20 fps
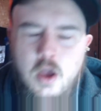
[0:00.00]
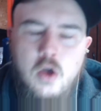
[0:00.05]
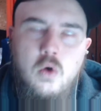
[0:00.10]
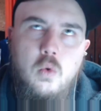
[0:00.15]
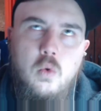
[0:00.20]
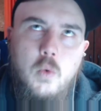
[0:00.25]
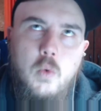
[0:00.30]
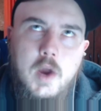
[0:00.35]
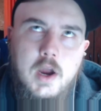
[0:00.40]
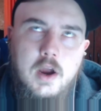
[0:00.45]

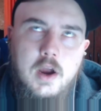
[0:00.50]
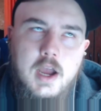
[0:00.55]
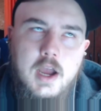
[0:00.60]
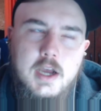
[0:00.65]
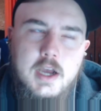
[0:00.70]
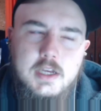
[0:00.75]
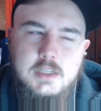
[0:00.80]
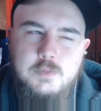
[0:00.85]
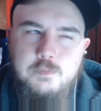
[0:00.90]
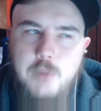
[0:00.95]

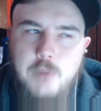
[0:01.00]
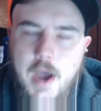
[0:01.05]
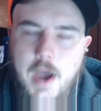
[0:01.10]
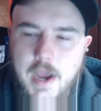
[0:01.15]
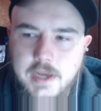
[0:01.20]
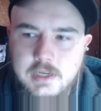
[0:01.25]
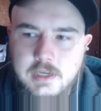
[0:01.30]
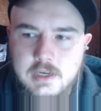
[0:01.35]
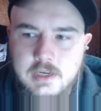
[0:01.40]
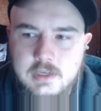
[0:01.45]
whereas
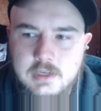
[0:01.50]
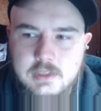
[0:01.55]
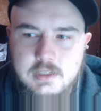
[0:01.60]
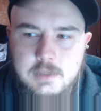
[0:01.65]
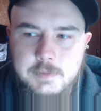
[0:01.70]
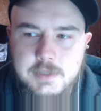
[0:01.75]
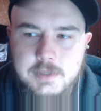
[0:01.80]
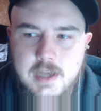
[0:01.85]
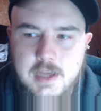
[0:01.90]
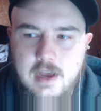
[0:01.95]
Biden
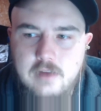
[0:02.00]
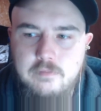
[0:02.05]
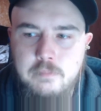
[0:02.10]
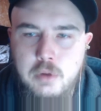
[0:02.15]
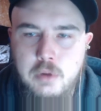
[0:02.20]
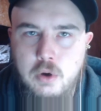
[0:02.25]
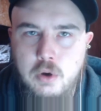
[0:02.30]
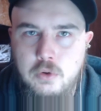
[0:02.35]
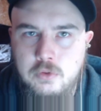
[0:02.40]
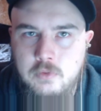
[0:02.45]
seems to have
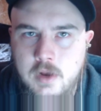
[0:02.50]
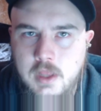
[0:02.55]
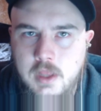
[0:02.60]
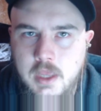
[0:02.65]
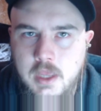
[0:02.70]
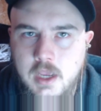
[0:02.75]
both, right?